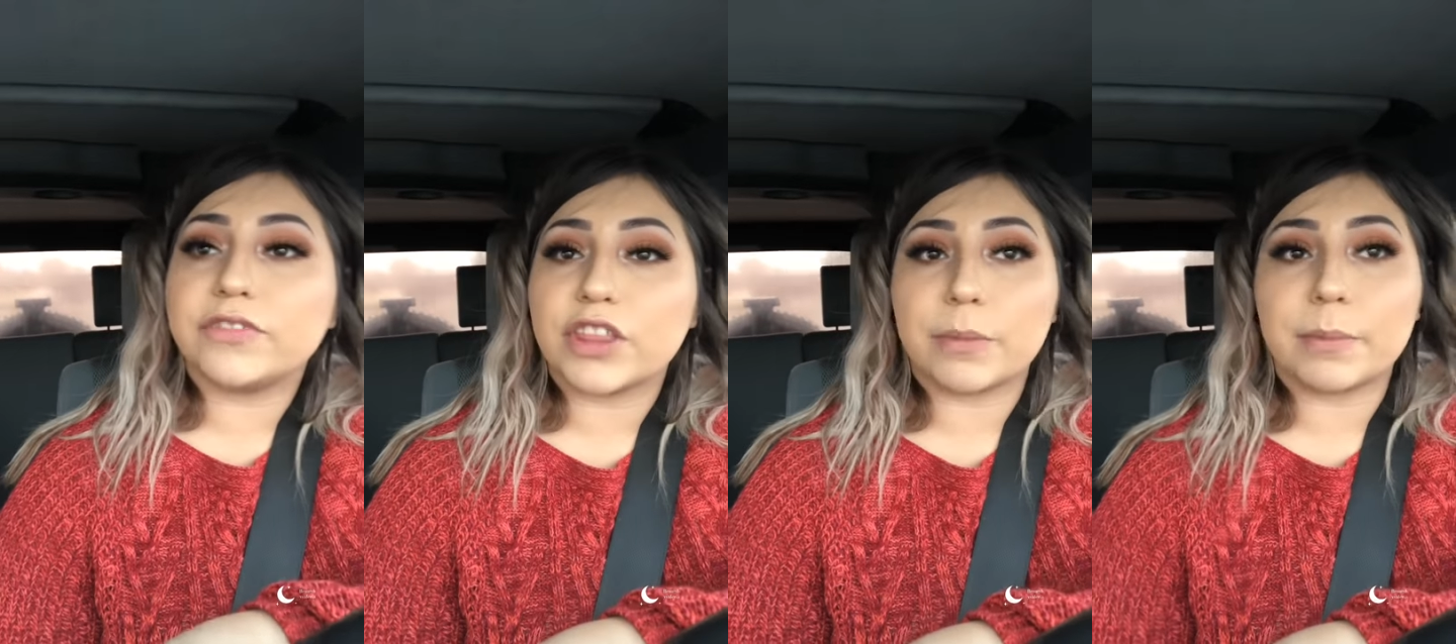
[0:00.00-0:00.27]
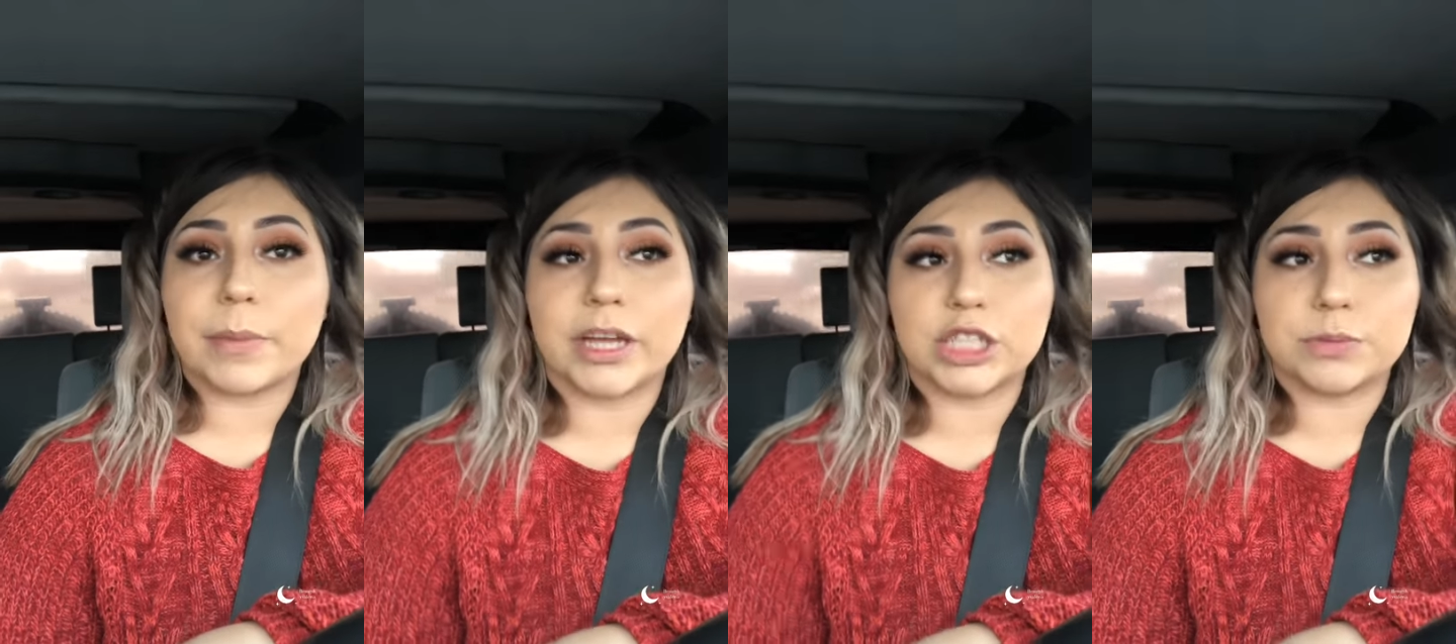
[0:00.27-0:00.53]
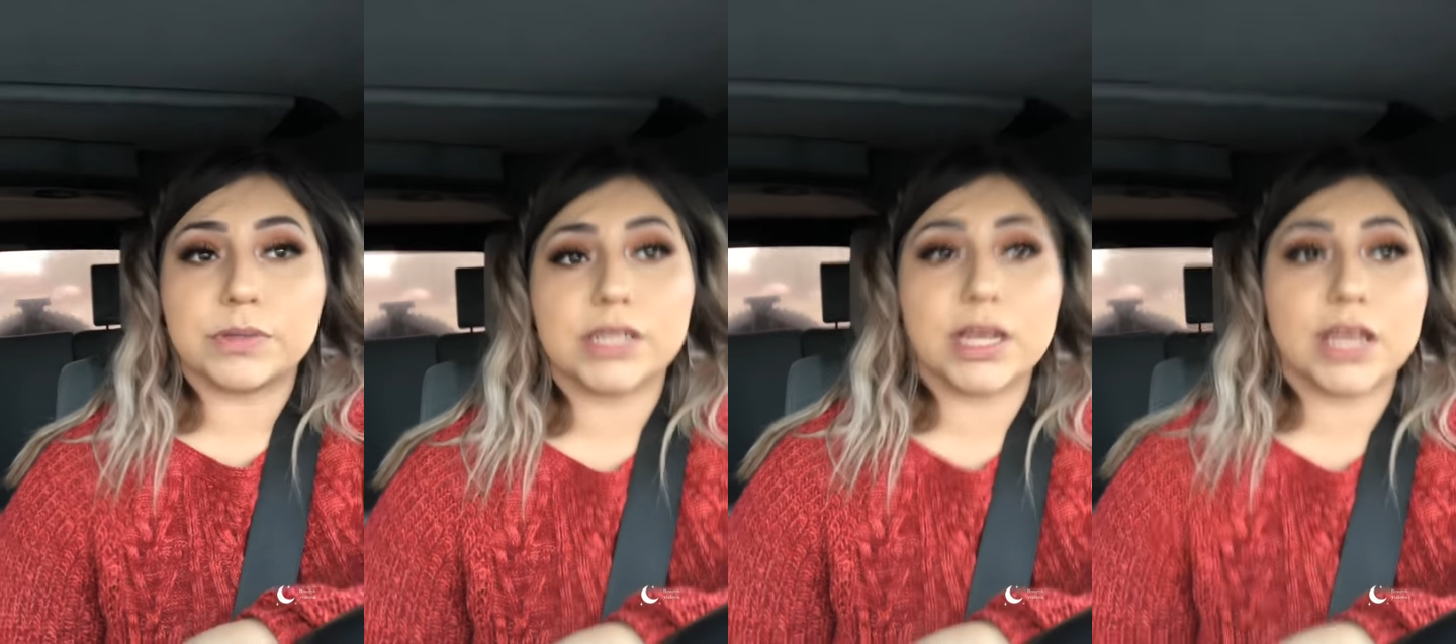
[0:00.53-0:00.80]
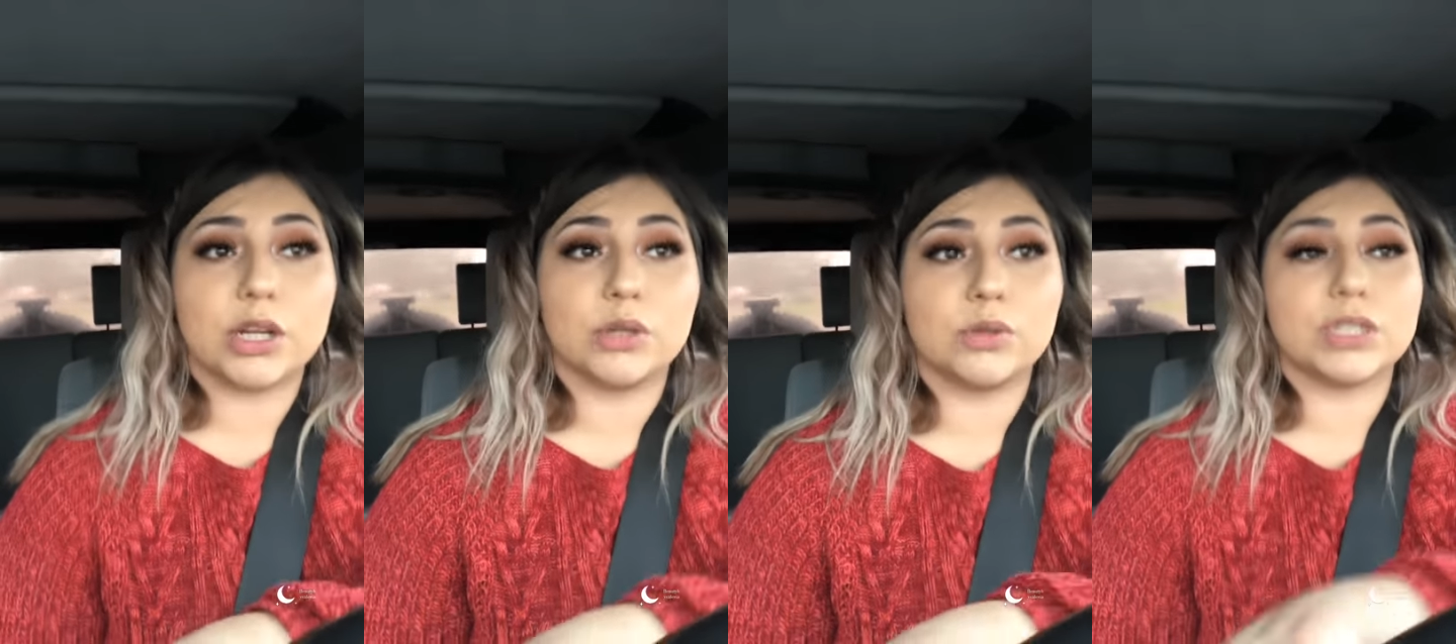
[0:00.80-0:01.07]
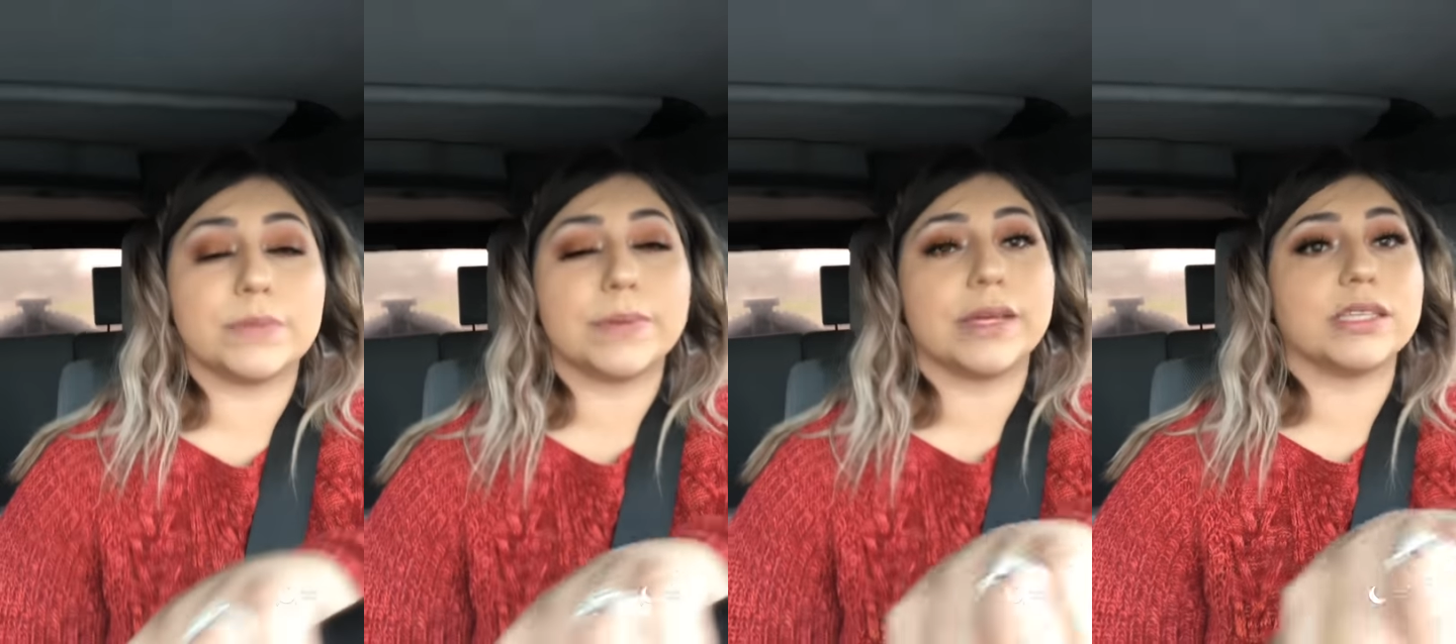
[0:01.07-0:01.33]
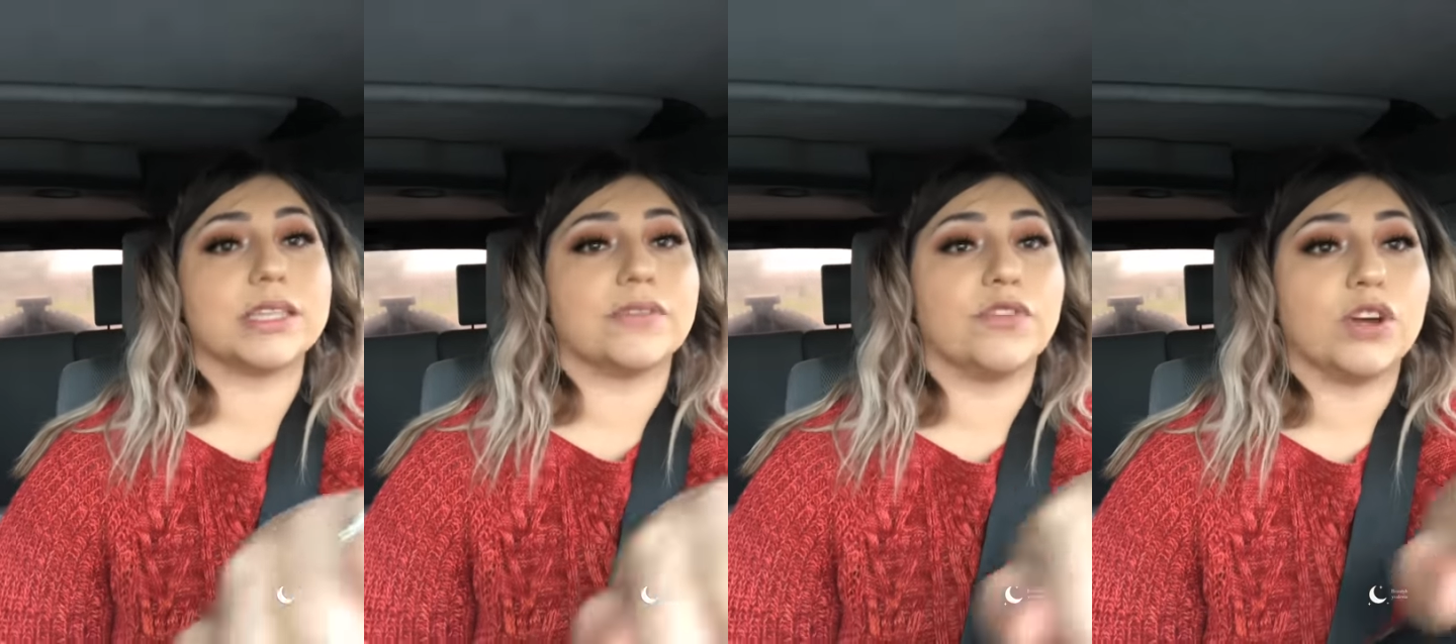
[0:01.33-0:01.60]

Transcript: for the mashed potatoes because I